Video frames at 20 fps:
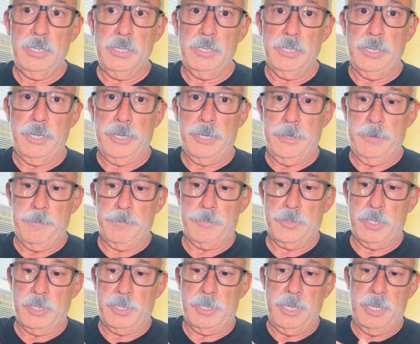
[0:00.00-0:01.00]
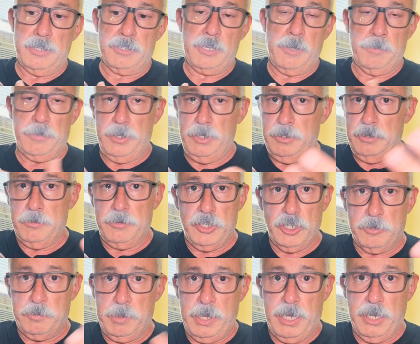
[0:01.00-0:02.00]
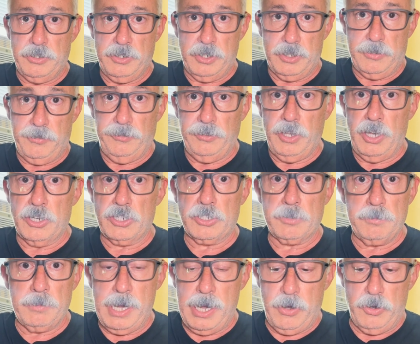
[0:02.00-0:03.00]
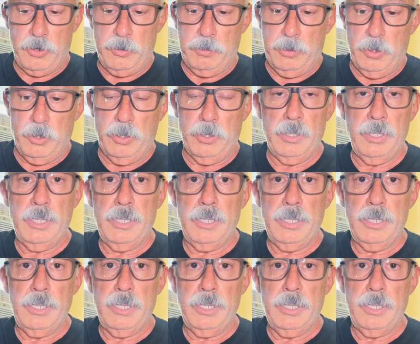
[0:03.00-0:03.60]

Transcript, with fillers: um, to get something just because it's flush mountable